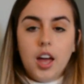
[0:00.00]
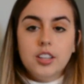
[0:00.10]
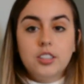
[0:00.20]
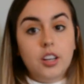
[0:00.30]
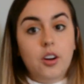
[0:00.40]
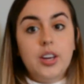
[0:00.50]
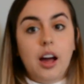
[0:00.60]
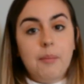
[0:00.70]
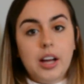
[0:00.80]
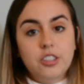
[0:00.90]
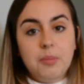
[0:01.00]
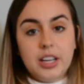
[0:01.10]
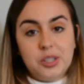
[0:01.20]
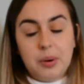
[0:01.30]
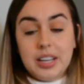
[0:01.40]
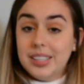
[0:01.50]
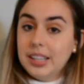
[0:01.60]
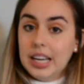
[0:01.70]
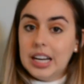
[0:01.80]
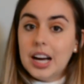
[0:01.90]
So yeah, imagine my surprise.
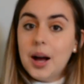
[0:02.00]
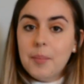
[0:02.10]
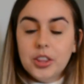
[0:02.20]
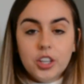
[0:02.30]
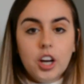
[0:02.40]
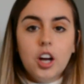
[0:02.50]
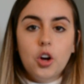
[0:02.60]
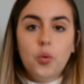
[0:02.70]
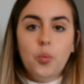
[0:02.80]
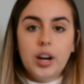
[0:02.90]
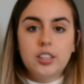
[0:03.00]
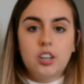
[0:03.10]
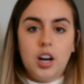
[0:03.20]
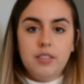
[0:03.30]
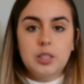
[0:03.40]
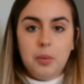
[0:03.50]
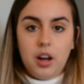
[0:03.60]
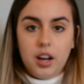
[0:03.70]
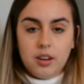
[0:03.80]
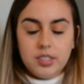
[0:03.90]
Like a month ago when I started having
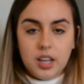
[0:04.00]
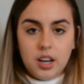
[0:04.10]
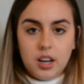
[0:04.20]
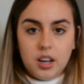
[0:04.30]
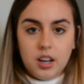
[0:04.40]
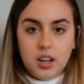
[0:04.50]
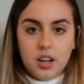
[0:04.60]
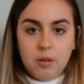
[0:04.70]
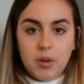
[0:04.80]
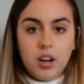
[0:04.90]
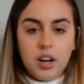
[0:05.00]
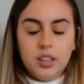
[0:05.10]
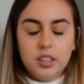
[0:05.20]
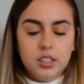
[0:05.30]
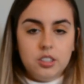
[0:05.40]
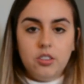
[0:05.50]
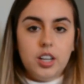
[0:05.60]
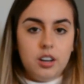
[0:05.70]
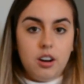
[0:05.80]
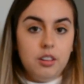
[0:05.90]
spotting, I was like, oh my god, I literally
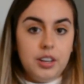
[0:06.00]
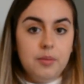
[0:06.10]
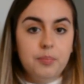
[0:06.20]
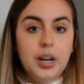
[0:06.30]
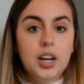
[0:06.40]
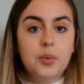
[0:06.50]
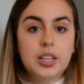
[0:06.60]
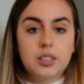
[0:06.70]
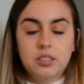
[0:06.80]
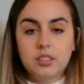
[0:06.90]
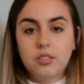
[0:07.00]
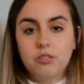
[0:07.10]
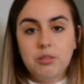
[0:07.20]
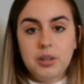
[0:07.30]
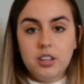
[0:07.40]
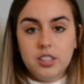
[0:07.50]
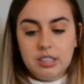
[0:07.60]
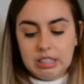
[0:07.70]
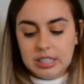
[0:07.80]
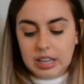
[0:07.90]
donated all of it. But anyways, we've been good
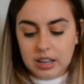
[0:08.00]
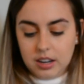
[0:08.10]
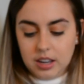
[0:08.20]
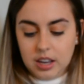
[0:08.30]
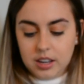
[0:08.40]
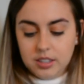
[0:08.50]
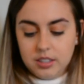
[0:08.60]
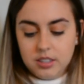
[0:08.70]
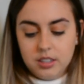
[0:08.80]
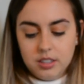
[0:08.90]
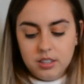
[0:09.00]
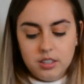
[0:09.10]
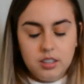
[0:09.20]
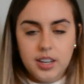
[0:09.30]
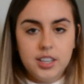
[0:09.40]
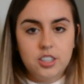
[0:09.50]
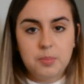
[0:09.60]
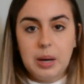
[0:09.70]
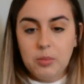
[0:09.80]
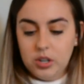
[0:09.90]
since then, and I can just
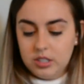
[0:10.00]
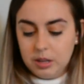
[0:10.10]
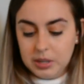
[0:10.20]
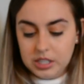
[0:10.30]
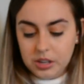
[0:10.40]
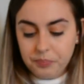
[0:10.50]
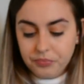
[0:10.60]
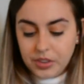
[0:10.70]
buy more, it's not a big deal.